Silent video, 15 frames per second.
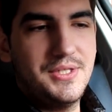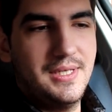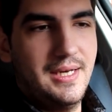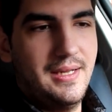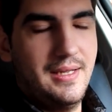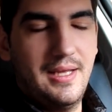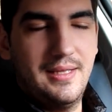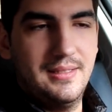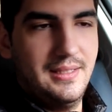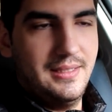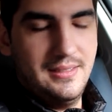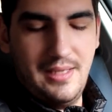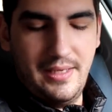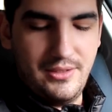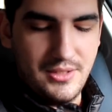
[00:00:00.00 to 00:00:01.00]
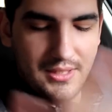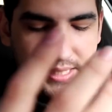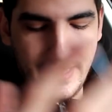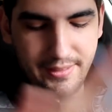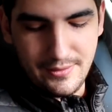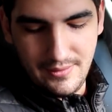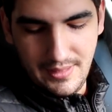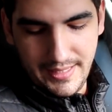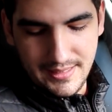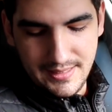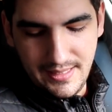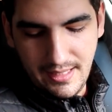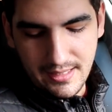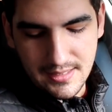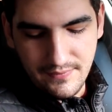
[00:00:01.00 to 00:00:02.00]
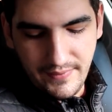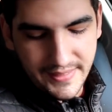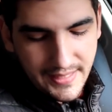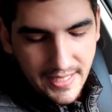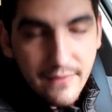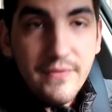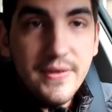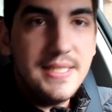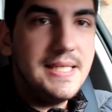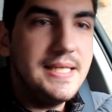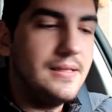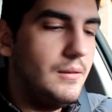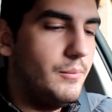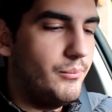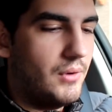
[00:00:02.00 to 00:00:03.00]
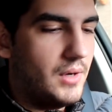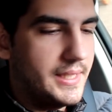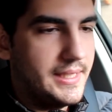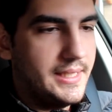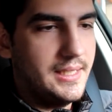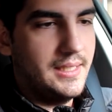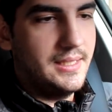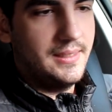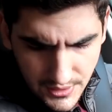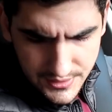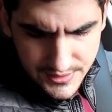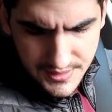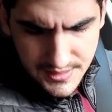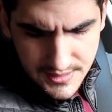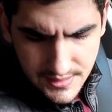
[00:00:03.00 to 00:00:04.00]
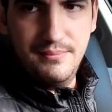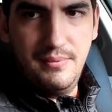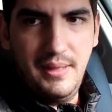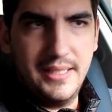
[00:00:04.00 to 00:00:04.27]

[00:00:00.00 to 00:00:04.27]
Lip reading: and I just had to like deactivate every single parking assistant.